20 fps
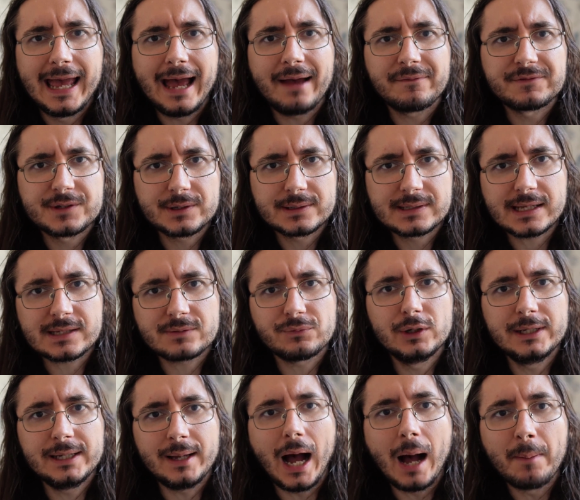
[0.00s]
have
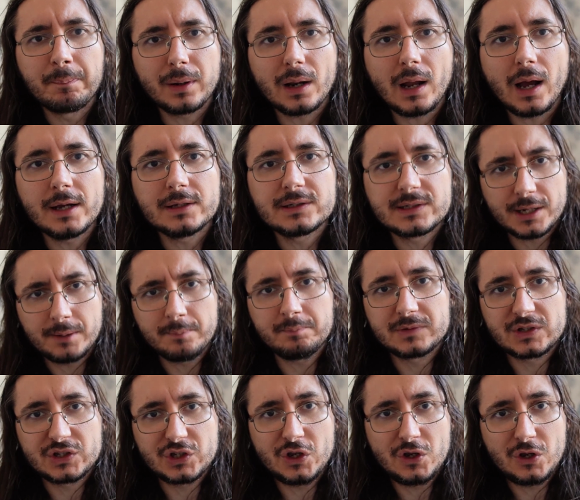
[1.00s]
successfully applied them
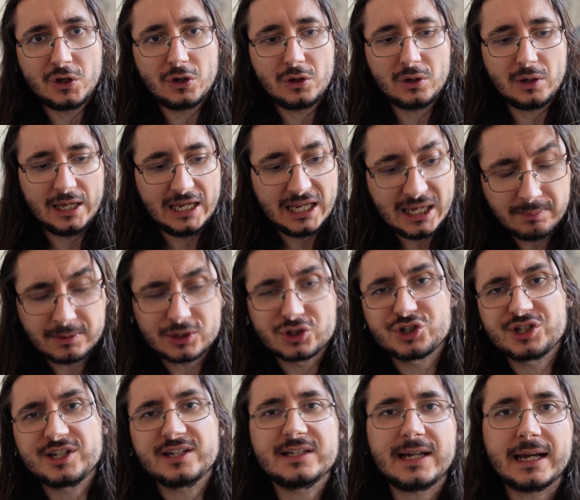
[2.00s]
to
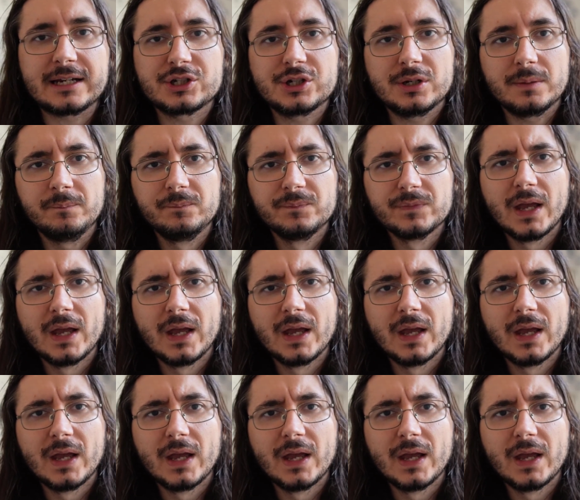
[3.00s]
image detection.